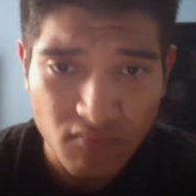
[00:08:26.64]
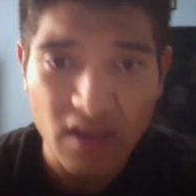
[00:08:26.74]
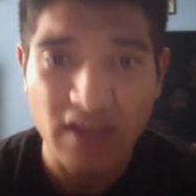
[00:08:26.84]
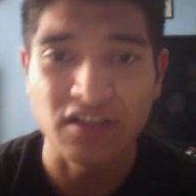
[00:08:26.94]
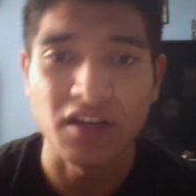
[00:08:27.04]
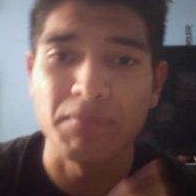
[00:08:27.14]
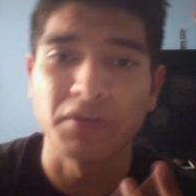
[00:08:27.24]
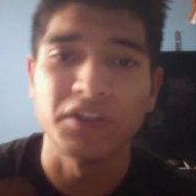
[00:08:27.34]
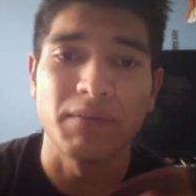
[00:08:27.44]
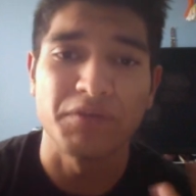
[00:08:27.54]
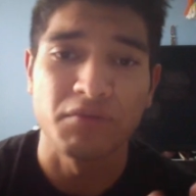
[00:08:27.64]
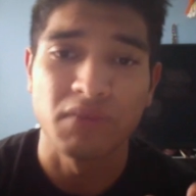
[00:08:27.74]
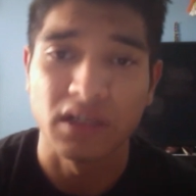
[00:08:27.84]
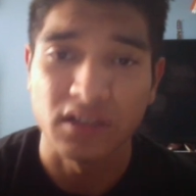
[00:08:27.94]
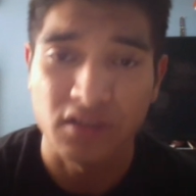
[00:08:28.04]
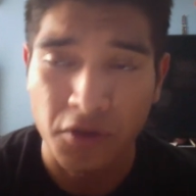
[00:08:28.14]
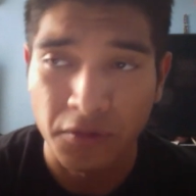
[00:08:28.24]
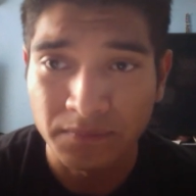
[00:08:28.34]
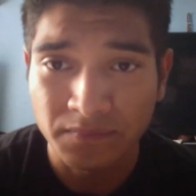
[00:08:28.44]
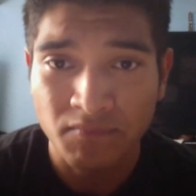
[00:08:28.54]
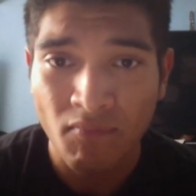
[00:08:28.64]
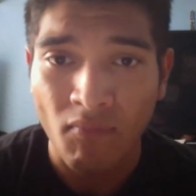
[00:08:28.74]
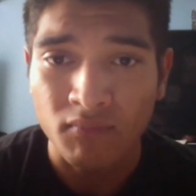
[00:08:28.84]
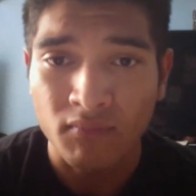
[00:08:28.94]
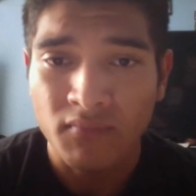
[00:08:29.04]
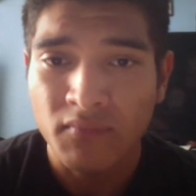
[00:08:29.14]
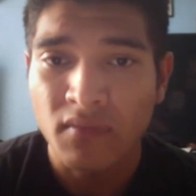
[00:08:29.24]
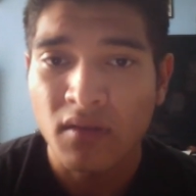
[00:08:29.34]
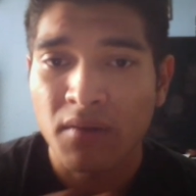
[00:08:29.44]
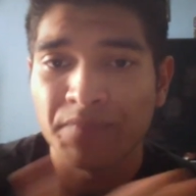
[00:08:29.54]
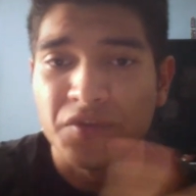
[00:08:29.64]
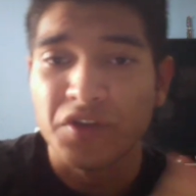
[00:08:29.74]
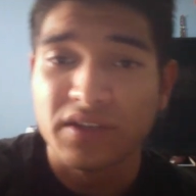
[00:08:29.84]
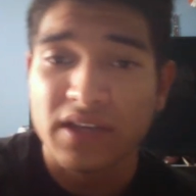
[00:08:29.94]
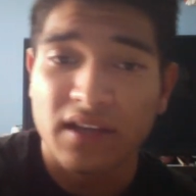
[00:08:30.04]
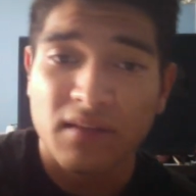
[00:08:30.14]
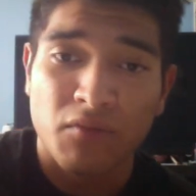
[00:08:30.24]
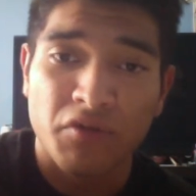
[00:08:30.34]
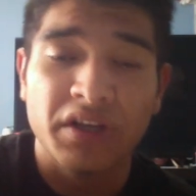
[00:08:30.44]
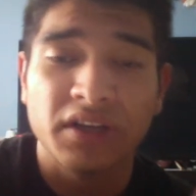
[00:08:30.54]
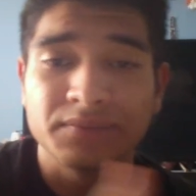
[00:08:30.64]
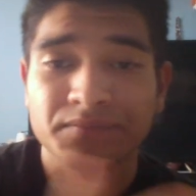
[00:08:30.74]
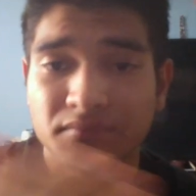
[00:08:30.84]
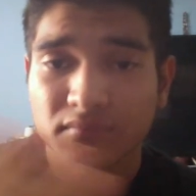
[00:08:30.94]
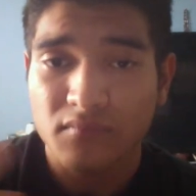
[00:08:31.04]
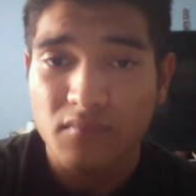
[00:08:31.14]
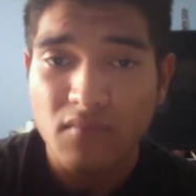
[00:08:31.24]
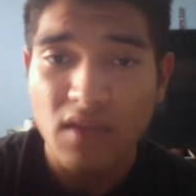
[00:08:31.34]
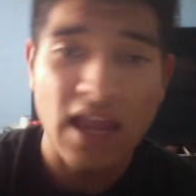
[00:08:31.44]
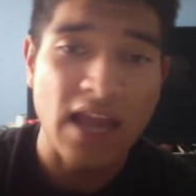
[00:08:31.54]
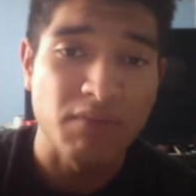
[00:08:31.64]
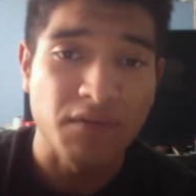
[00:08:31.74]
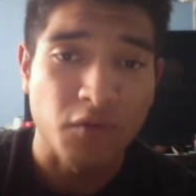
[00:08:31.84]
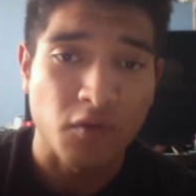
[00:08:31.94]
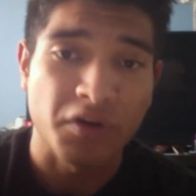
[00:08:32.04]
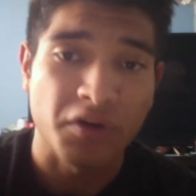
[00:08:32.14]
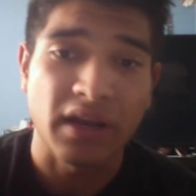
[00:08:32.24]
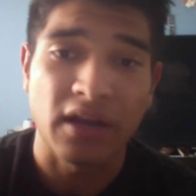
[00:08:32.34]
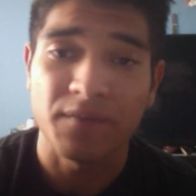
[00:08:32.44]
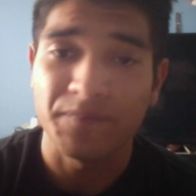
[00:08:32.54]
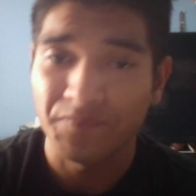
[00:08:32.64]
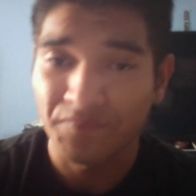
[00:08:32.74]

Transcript: it's gonna build up in your body, so you can take it in the morning and before workout.